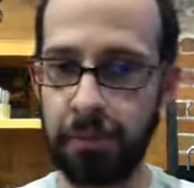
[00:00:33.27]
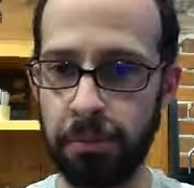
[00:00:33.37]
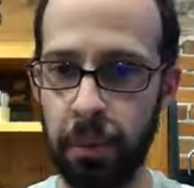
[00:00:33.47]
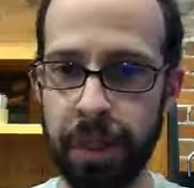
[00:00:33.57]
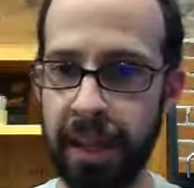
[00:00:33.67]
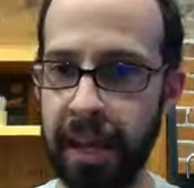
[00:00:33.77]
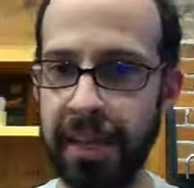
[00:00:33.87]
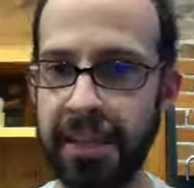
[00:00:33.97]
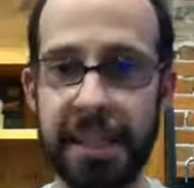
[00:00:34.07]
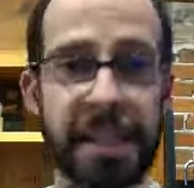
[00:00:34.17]
what the heck a
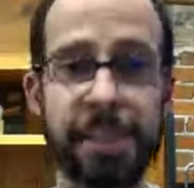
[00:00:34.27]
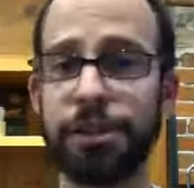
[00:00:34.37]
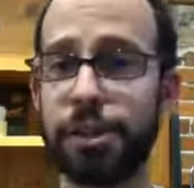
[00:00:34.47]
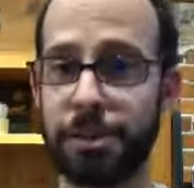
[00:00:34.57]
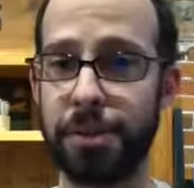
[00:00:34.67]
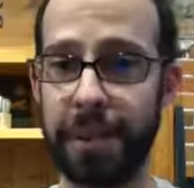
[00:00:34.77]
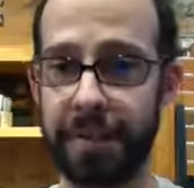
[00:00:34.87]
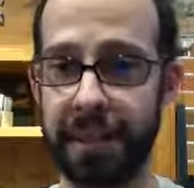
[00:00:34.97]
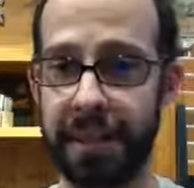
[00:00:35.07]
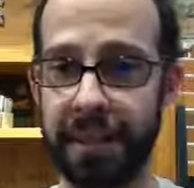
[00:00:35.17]
Tea Institute
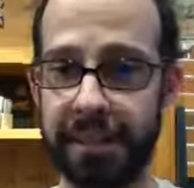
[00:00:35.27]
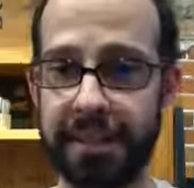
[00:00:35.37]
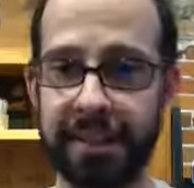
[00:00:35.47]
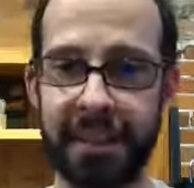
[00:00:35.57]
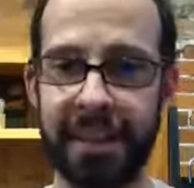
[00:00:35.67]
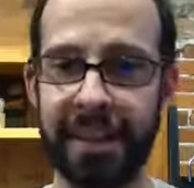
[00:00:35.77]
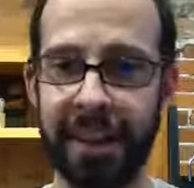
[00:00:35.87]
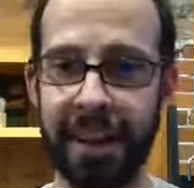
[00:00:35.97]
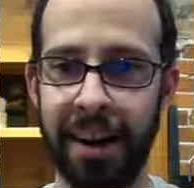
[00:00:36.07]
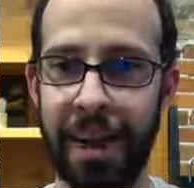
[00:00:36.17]
even is.
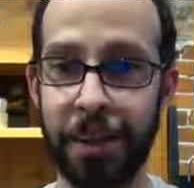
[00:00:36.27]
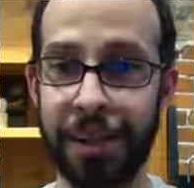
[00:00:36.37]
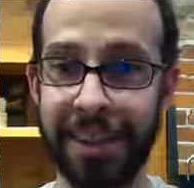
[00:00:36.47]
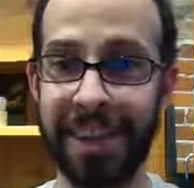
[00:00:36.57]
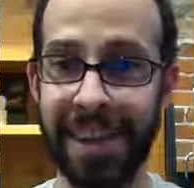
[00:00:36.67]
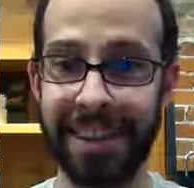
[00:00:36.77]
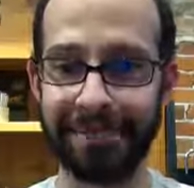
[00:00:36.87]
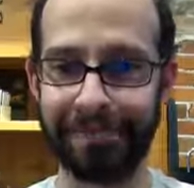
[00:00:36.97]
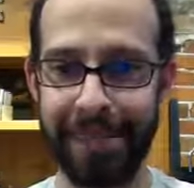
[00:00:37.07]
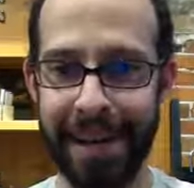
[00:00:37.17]
All right, we'll see you
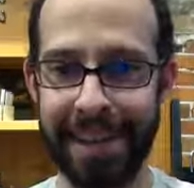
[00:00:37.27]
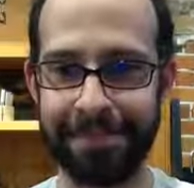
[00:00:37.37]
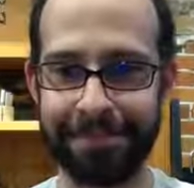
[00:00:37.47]
then. Bye.